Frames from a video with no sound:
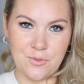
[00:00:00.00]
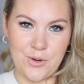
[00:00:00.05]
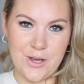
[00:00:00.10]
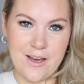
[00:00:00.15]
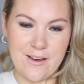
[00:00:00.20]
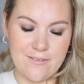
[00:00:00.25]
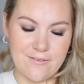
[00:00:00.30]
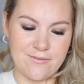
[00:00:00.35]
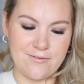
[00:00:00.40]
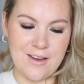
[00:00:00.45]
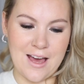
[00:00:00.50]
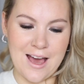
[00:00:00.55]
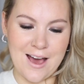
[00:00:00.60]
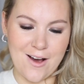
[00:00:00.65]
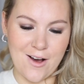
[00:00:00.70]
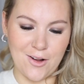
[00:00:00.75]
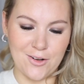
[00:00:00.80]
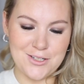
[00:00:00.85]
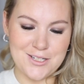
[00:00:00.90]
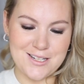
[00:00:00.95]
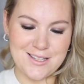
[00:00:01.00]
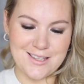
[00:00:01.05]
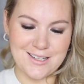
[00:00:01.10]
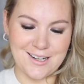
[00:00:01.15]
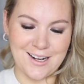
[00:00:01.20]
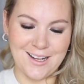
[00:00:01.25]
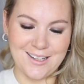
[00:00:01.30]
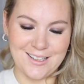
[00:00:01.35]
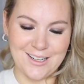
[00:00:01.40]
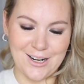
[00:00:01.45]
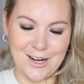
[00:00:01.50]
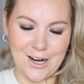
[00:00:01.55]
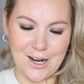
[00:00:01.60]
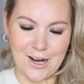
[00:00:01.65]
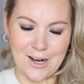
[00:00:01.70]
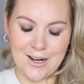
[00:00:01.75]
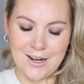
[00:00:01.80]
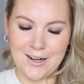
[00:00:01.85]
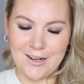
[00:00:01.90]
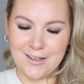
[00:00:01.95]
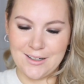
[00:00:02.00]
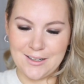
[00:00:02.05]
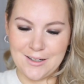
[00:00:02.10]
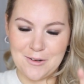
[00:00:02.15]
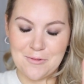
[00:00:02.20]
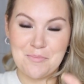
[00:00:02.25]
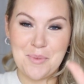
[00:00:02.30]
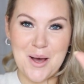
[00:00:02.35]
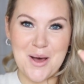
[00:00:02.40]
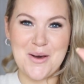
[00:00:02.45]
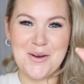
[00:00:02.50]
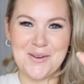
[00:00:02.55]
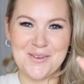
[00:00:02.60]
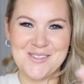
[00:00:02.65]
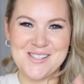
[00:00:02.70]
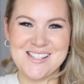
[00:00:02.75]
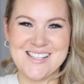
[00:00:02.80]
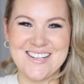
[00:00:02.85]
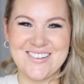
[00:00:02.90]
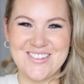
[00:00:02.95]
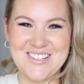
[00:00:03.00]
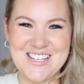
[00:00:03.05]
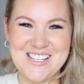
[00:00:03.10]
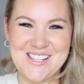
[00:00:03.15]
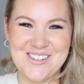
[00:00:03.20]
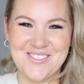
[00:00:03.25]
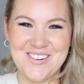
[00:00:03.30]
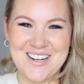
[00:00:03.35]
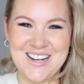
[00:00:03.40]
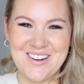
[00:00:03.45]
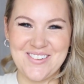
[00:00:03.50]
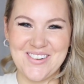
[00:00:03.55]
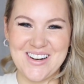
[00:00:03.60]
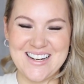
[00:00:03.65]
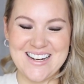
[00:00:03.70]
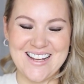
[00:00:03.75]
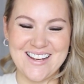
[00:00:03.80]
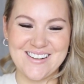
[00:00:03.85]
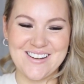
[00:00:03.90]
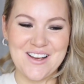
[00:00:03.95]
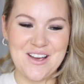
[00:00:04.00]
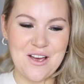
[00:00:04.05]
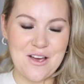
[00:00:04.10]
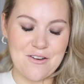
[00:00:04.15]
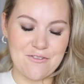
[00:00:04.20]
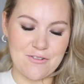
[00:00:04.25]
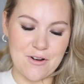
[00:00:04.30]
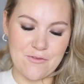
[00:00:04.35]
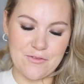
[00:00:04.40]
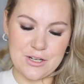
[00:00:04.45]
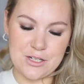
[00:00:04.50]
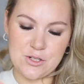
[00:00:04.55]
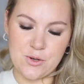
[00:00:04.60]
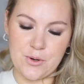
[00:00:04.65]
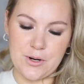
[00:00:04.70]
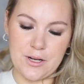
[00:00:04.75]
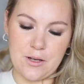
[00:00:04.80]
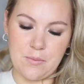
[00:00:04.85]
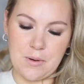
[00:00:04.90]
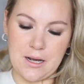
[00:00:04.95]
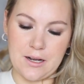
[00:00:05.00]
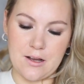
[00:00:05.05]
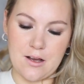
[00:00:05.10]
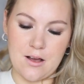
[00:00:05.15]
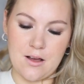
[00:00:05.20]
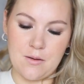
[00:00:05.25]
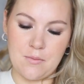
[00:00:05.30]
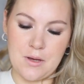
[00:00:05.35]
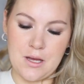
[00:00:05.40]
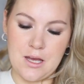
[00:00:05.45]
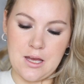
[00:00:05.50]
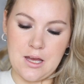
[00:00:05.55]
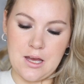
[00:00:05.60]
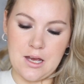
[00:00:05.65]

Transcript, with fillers: We have found the color Pose, which is the one I wanted from Victoria Beckham.